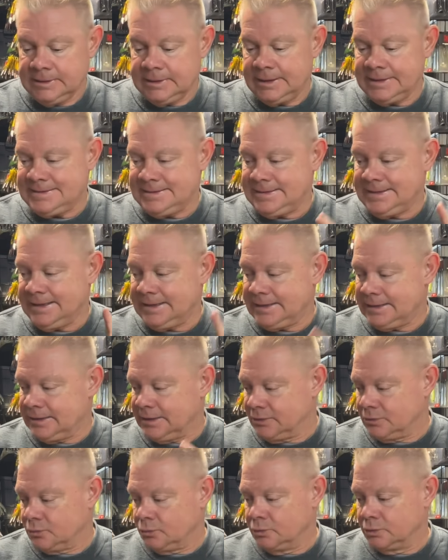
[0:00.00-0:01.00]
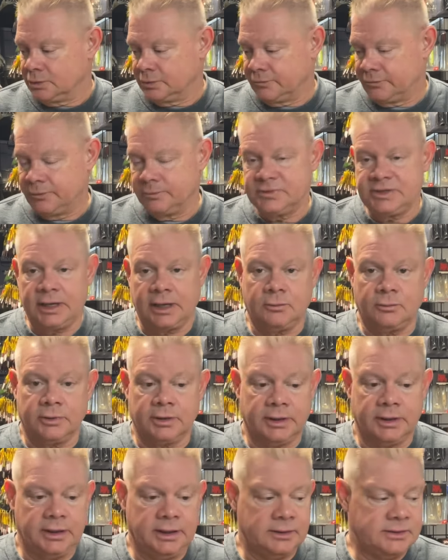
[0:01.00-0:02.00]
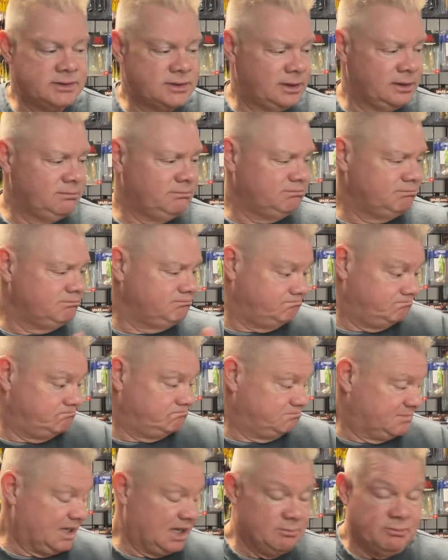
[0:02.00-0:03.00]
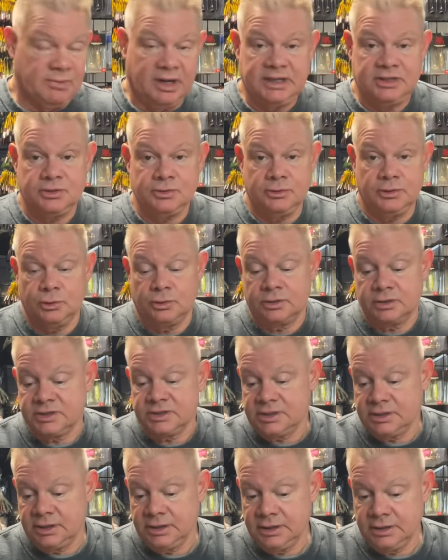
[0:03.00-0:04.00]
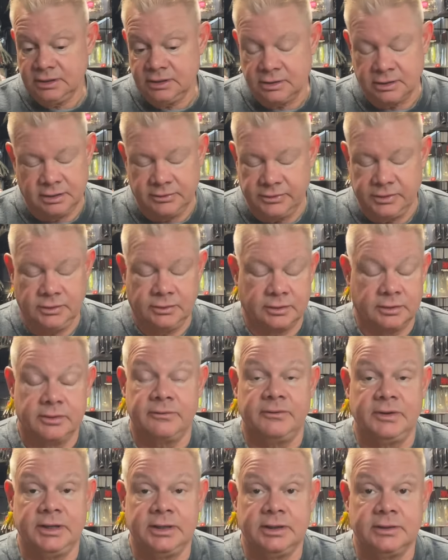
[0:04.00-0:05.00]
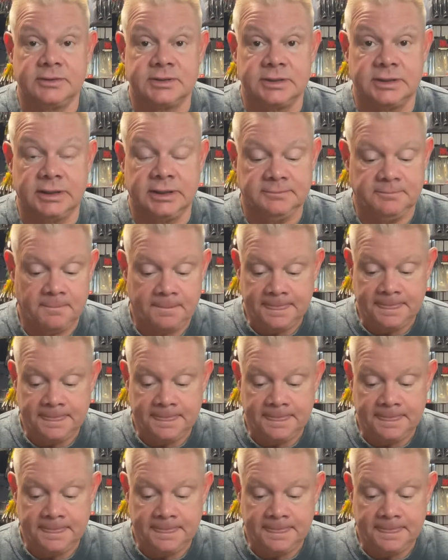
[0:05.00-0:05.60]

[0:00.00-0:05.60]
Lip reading: I did get another order from Tackle Warehouse. I might do the order tonight, or the order, the video tonight.